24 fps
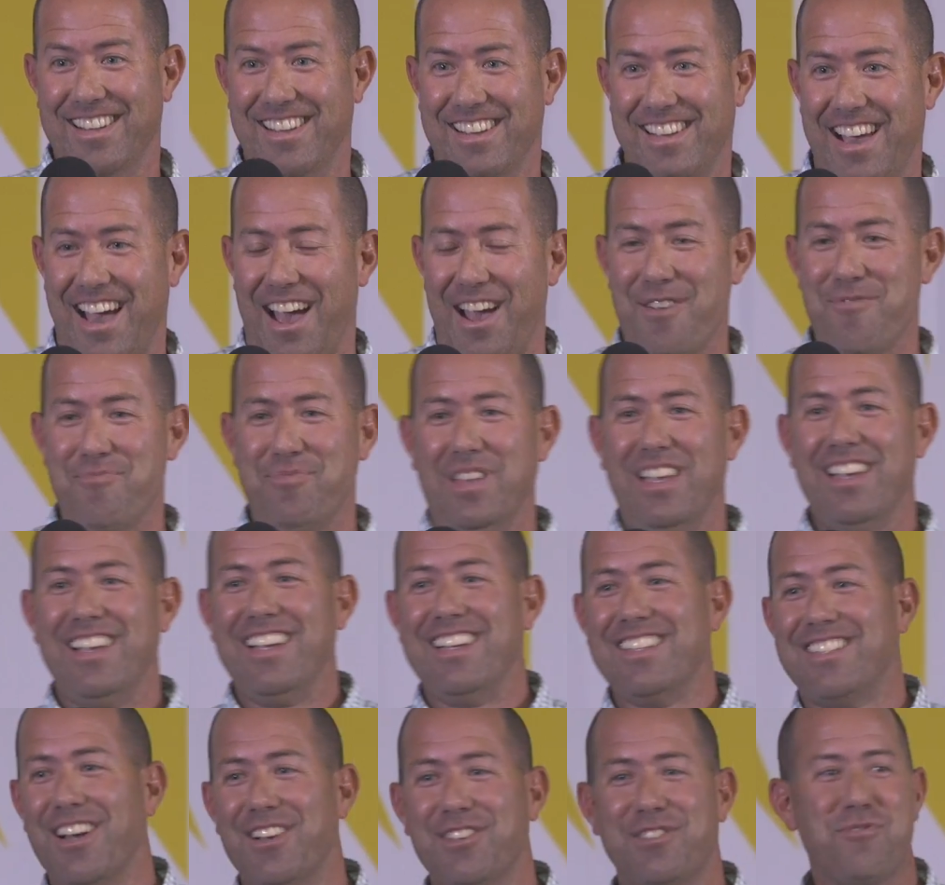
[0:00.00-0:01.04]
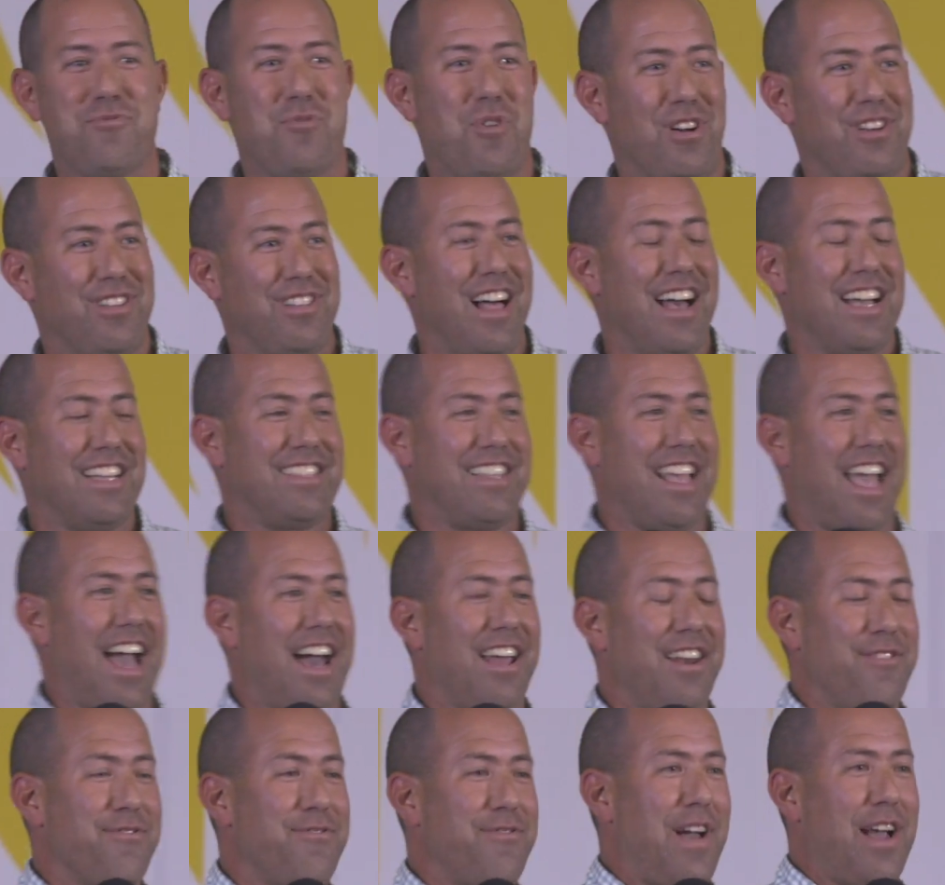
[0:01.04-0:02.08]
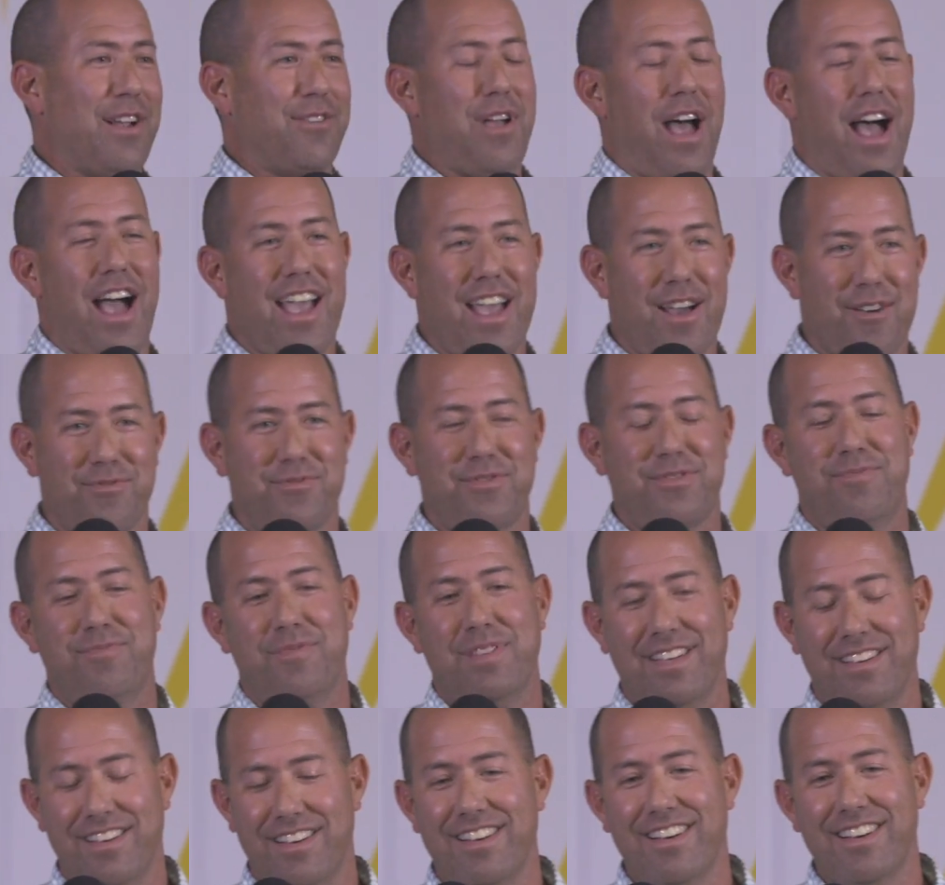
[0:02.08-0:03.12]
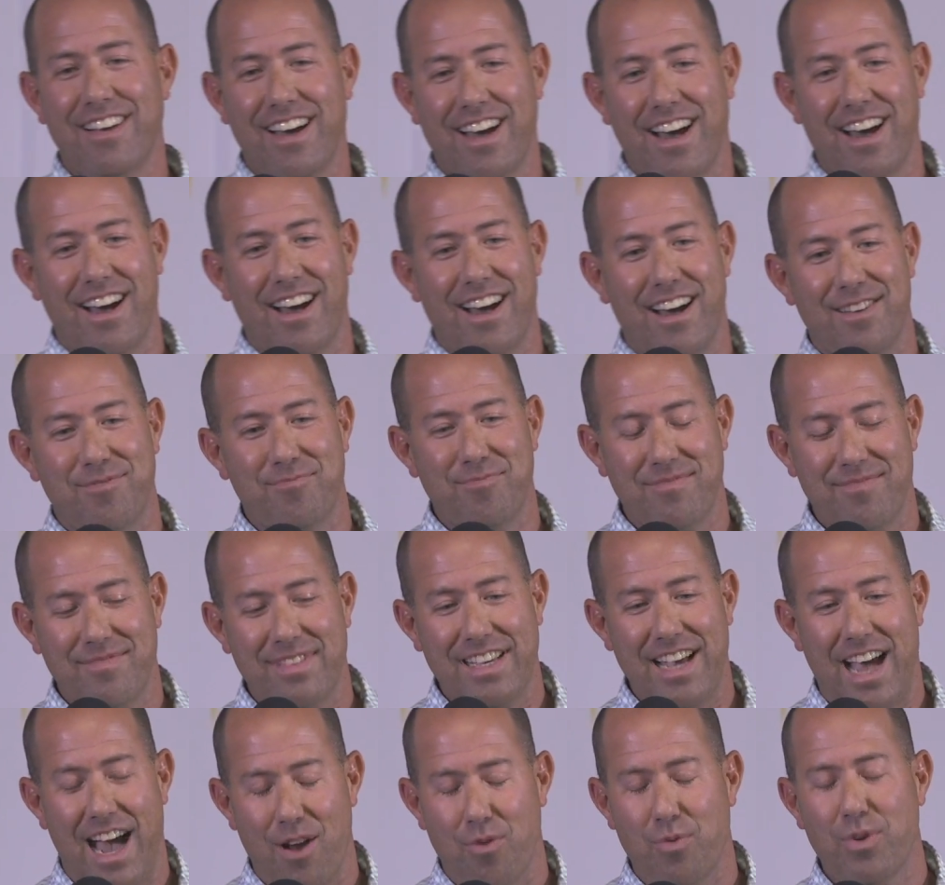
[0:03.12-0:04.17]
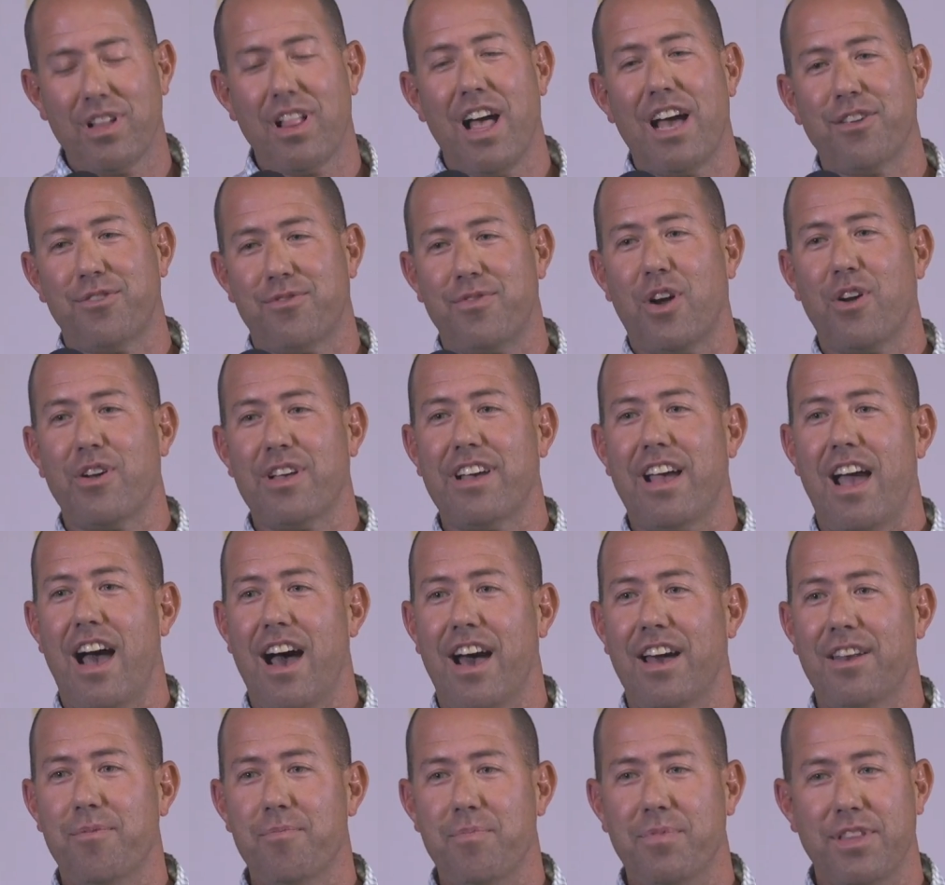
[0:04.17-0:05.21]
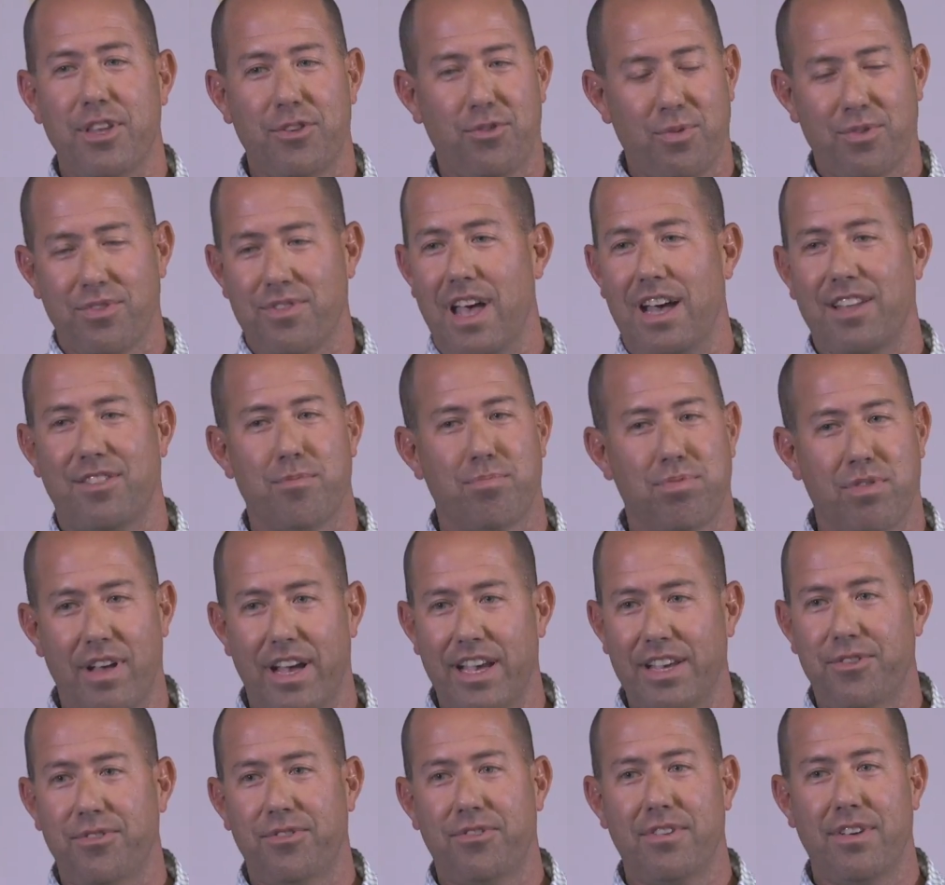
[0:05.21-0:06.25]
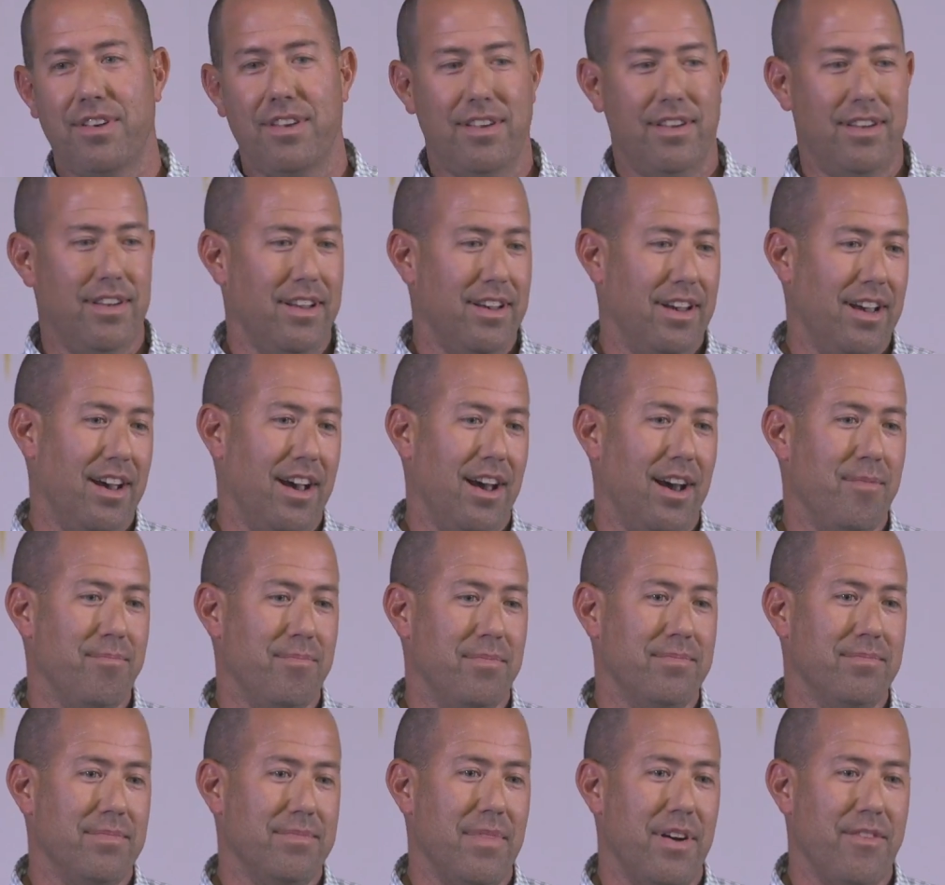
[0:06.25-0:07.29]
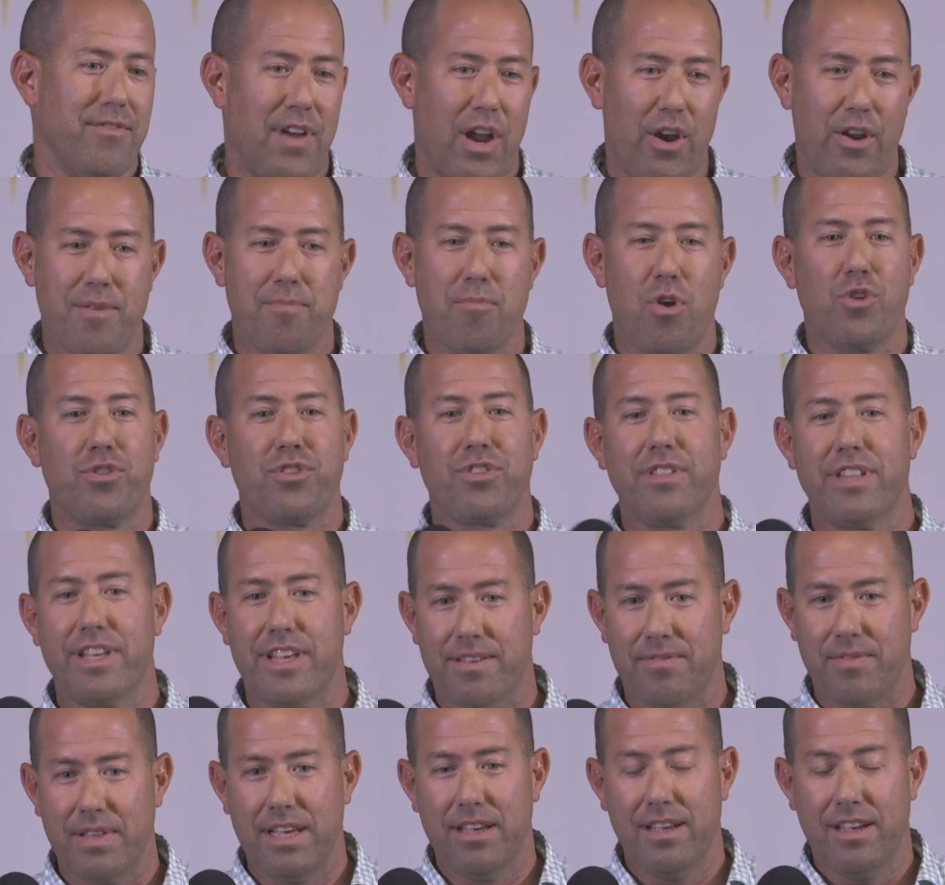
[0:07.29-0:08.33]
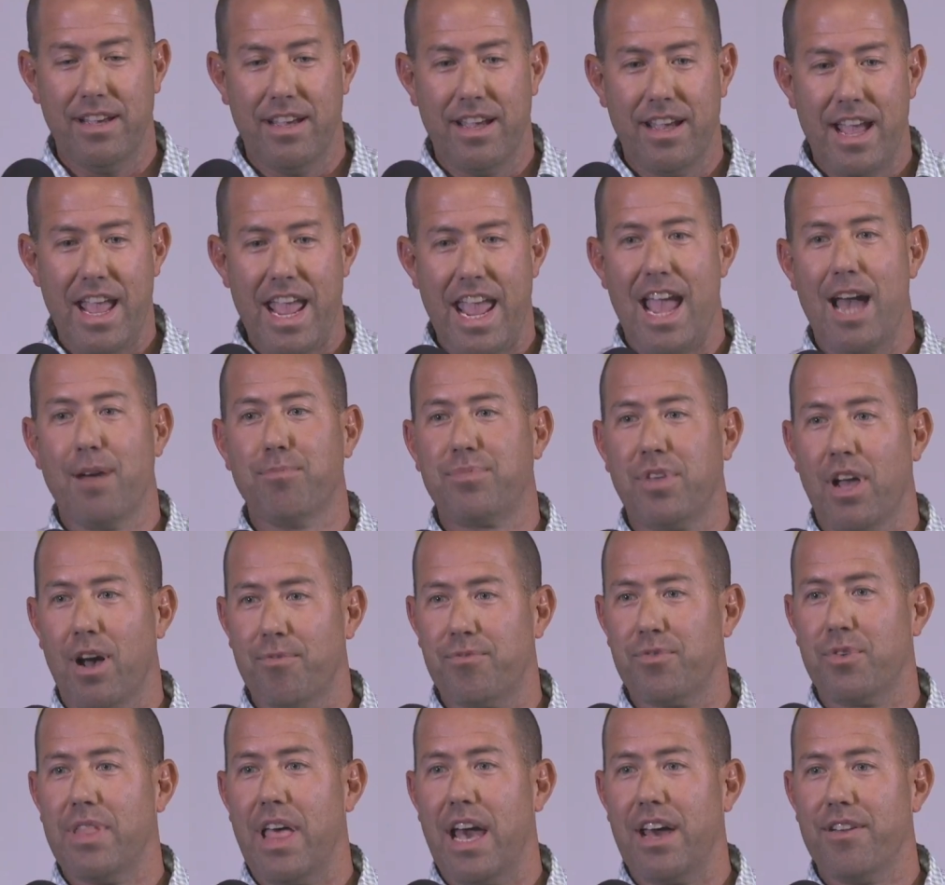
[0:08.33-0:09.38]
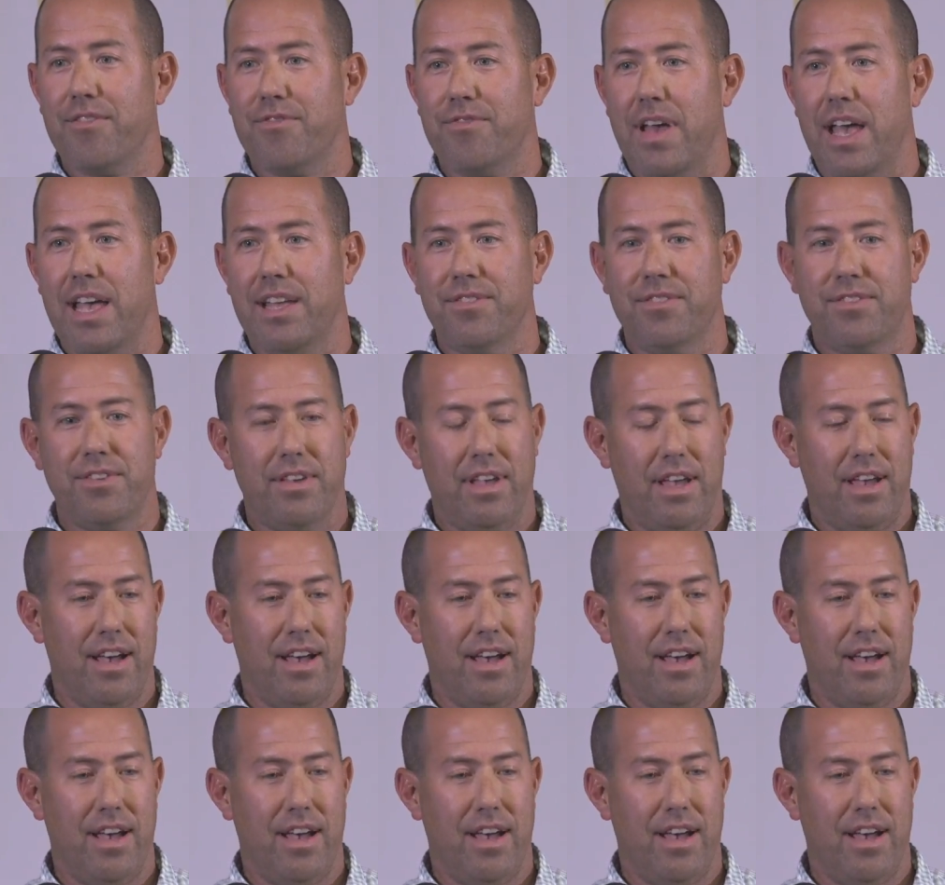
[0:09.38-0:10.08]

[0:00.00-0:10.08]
Okay, it doesn't work like that. In fact, I realized very early on this was not the place. Very emotionally amped up for that event.